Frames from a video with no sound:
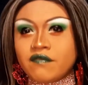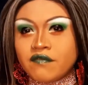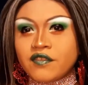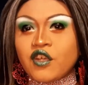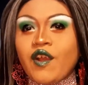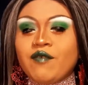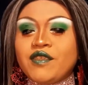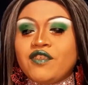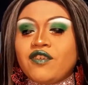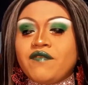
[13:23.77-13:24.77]
Sorry, I
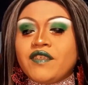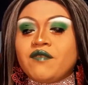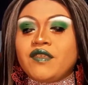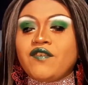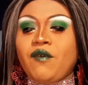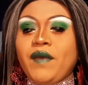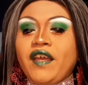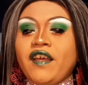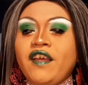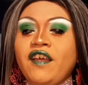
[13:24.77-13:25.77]
wasn't sure if this was filming.